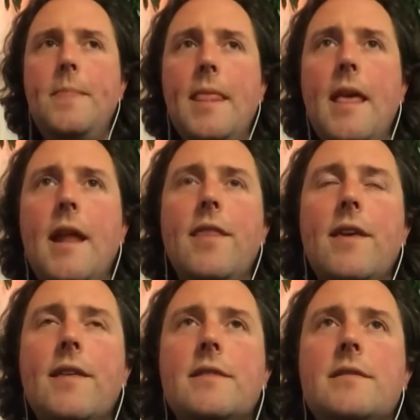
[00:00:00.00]
And I think
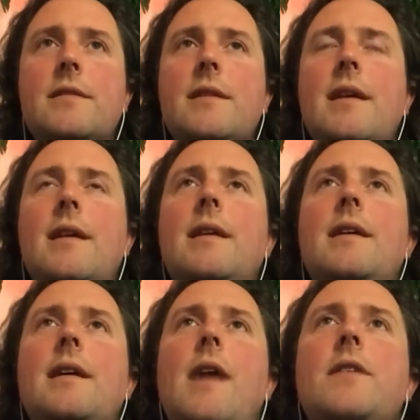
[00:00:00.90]
that's
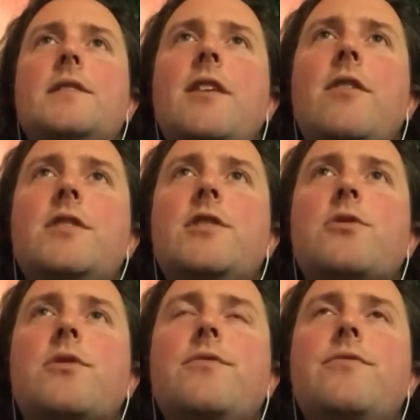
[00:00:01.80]
an interesting
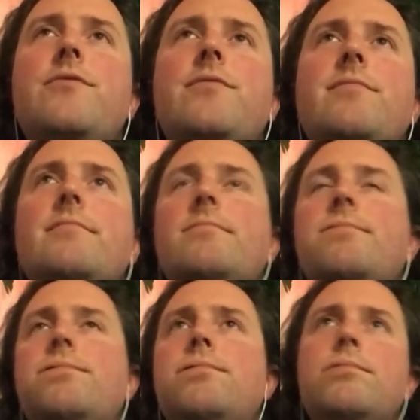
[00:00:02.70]
sort of
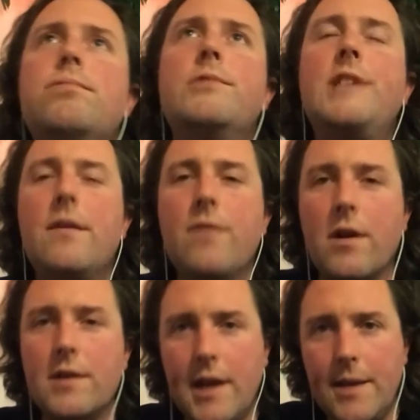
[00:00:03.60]
set of
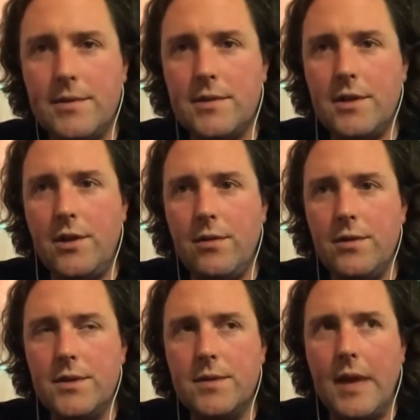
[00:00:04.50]
archetypes to
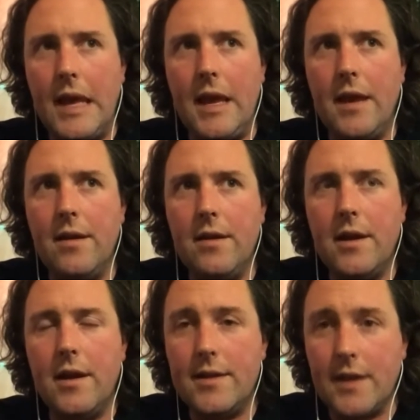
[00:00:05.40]
use in
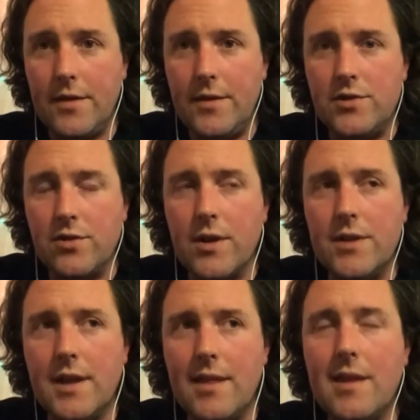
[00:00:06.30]
telling these
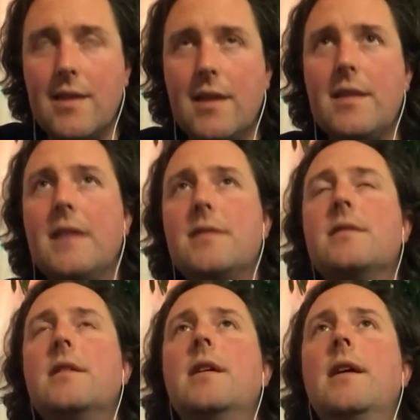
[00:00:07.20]
stories. And I think
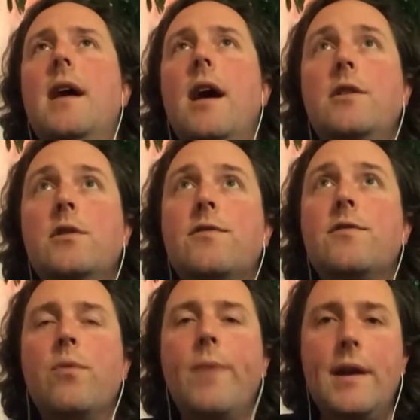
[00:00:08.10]
that's a
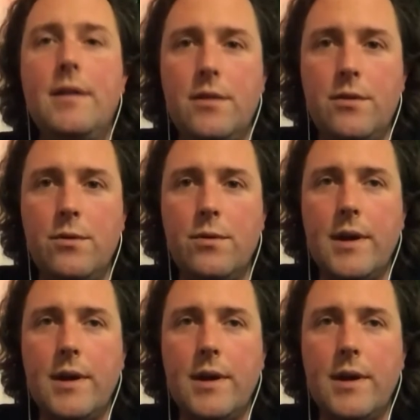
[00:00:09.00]
useful way to